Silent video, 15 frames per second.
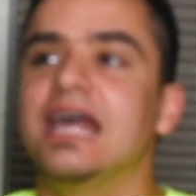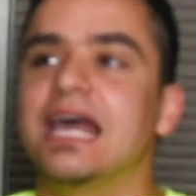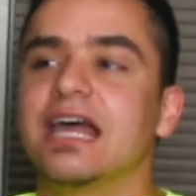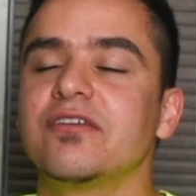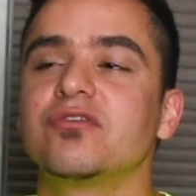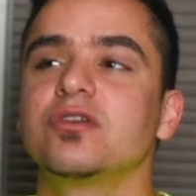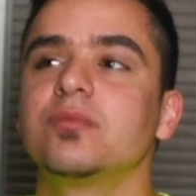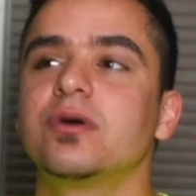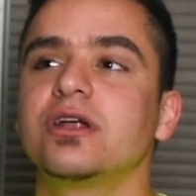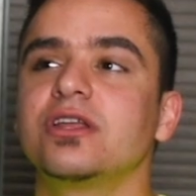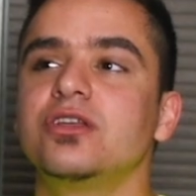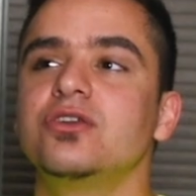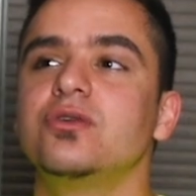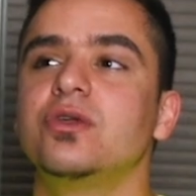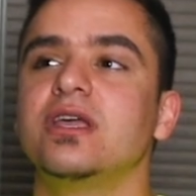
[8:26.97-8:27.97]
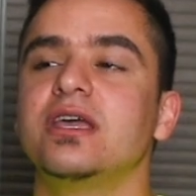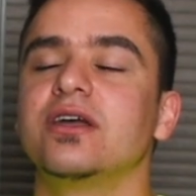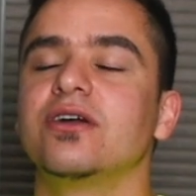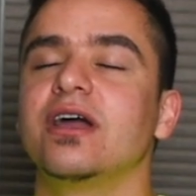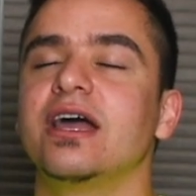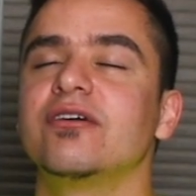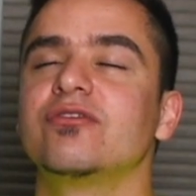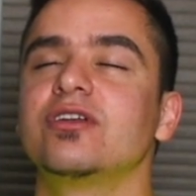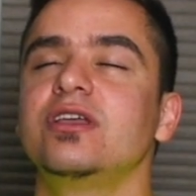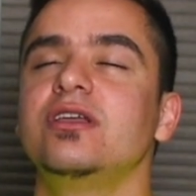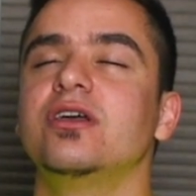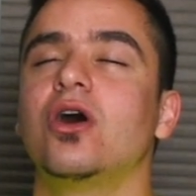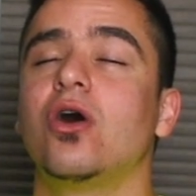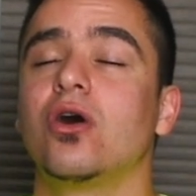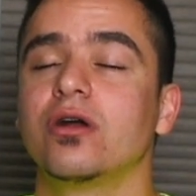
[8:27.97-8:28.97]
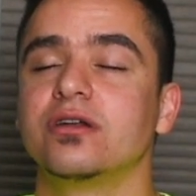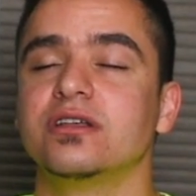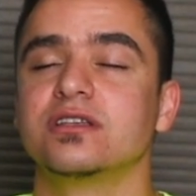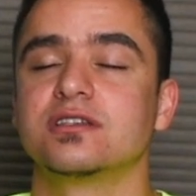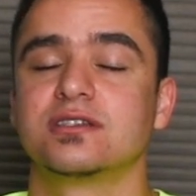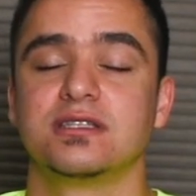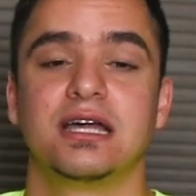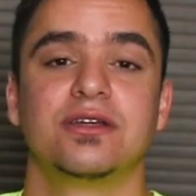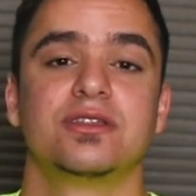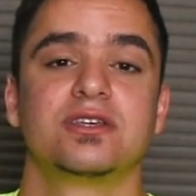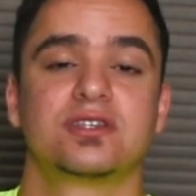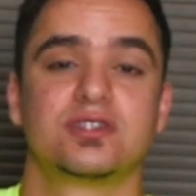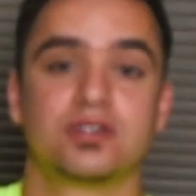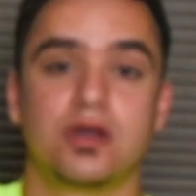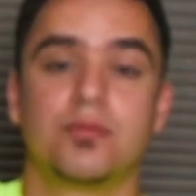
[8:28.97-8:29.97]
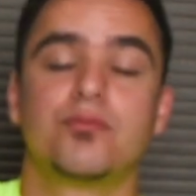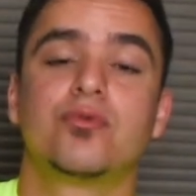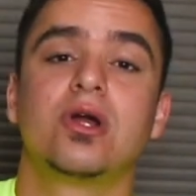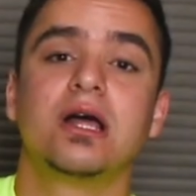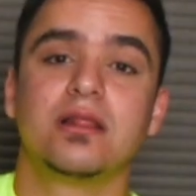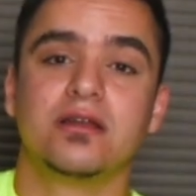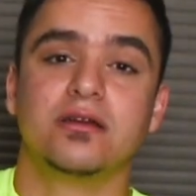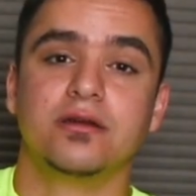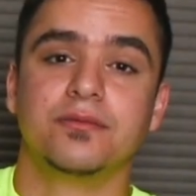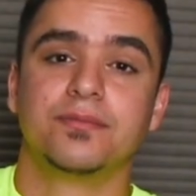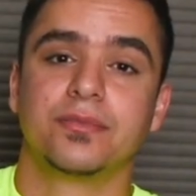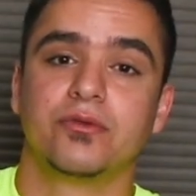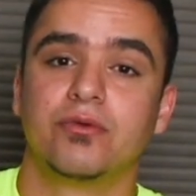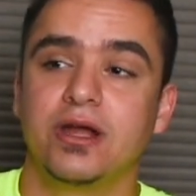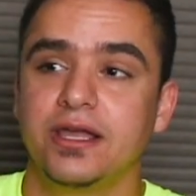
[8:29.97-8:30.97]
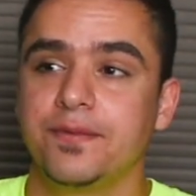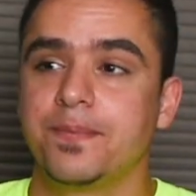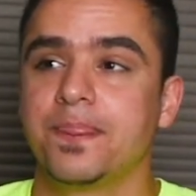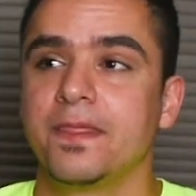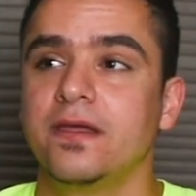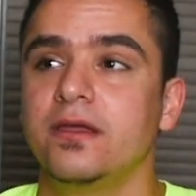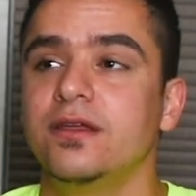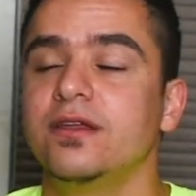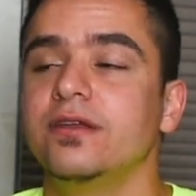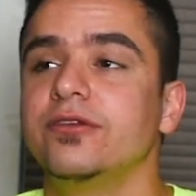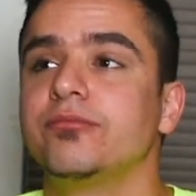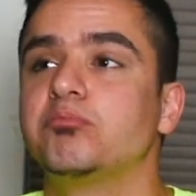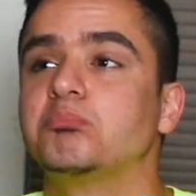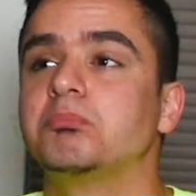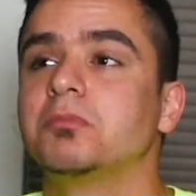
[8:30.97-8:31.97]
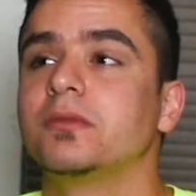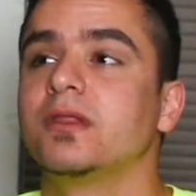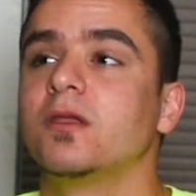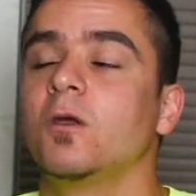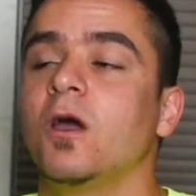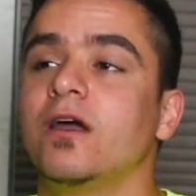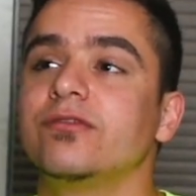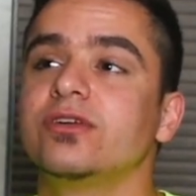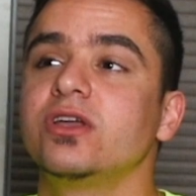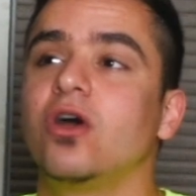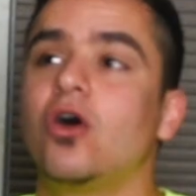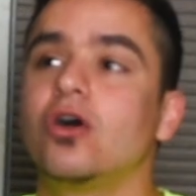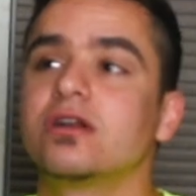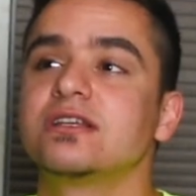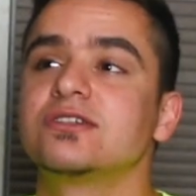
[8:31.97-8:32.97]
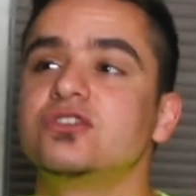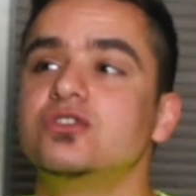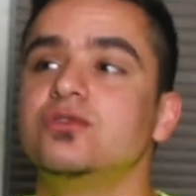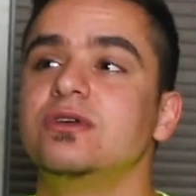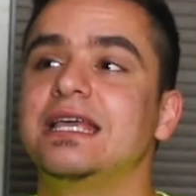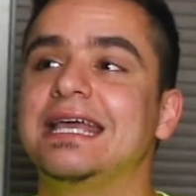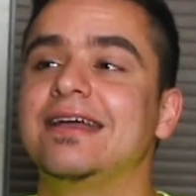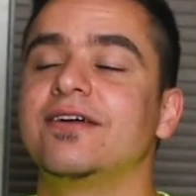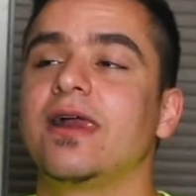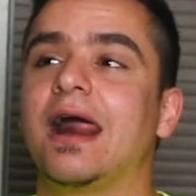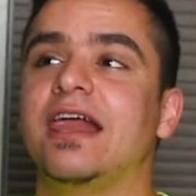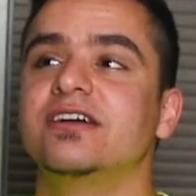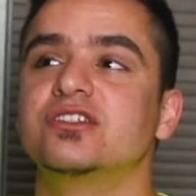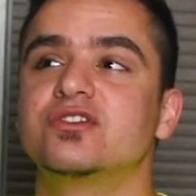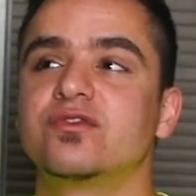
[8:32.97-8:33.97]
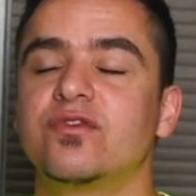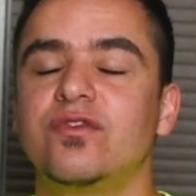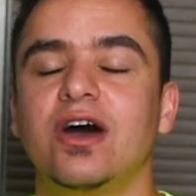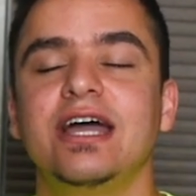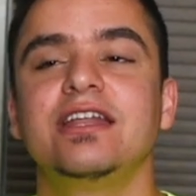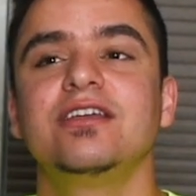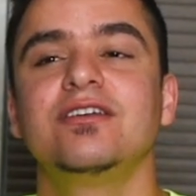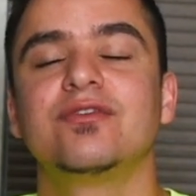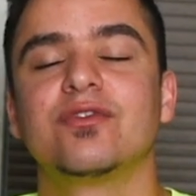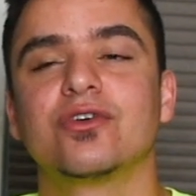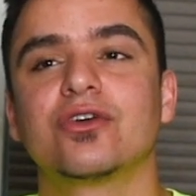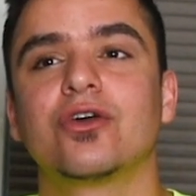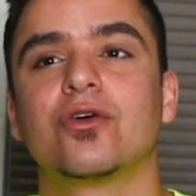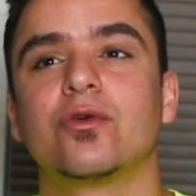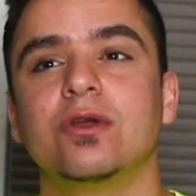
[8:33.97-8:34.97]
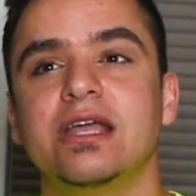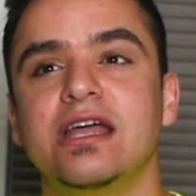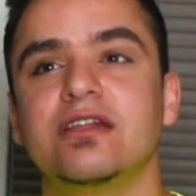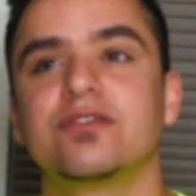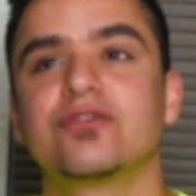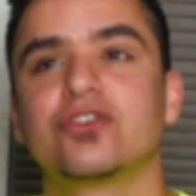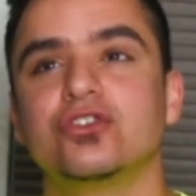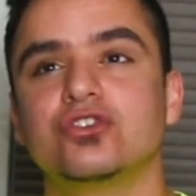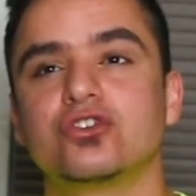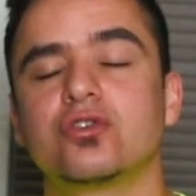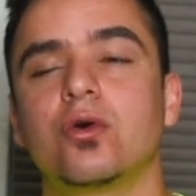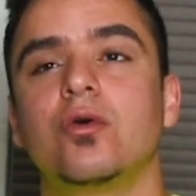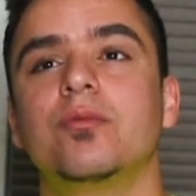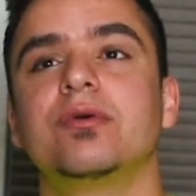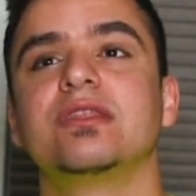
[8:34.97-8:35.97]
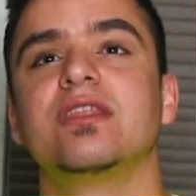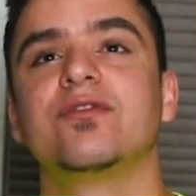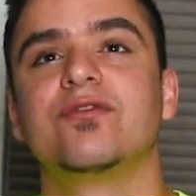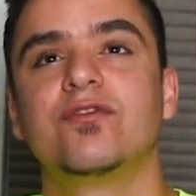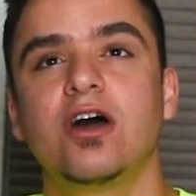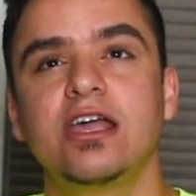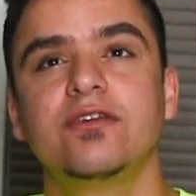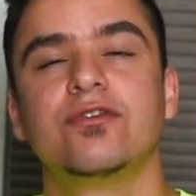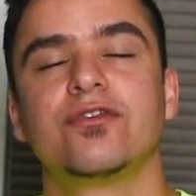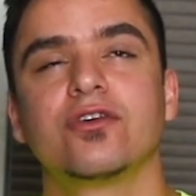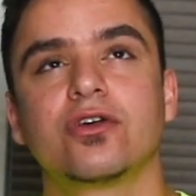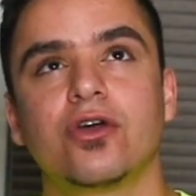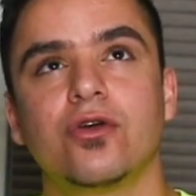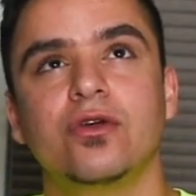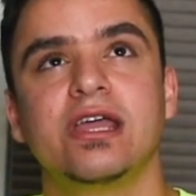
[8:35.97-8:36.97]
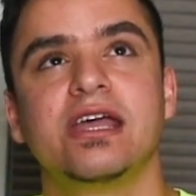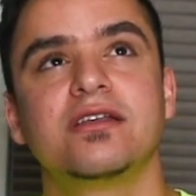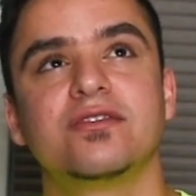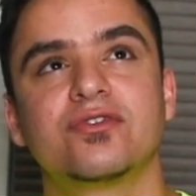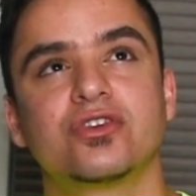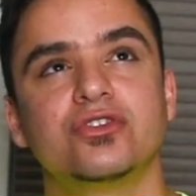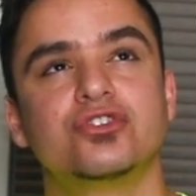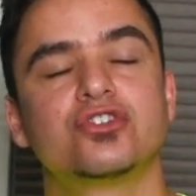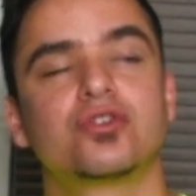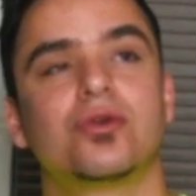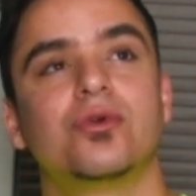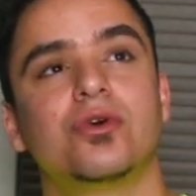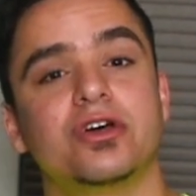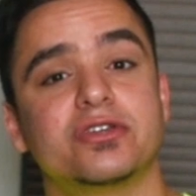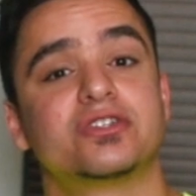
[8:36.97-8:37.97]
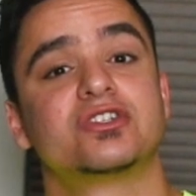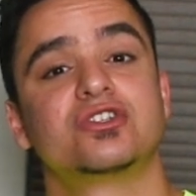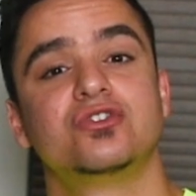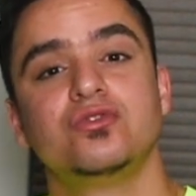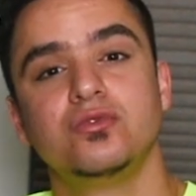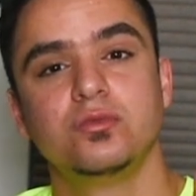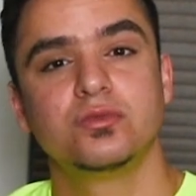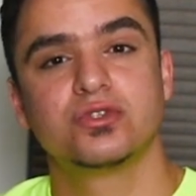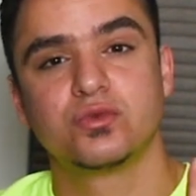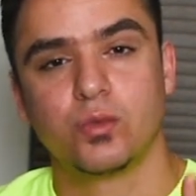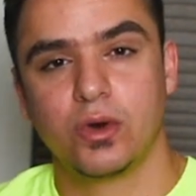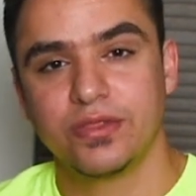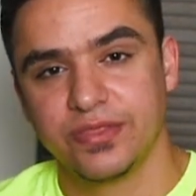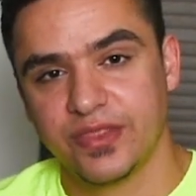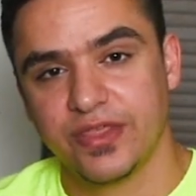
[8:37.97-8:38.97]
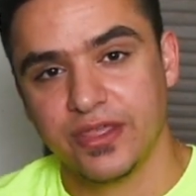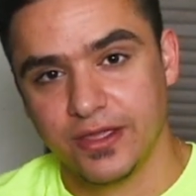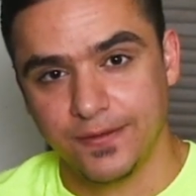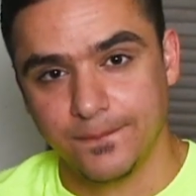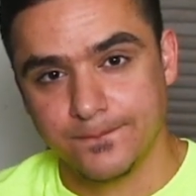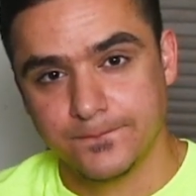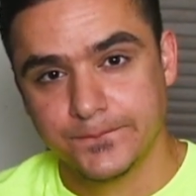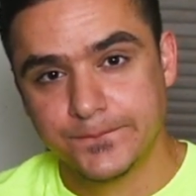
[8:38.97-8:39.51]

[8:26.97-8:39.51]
Everybody you hear, every artist, now this is umbrella, right? Every artist you hear is fighting for creative control, but the fight for creative control assumes one thing.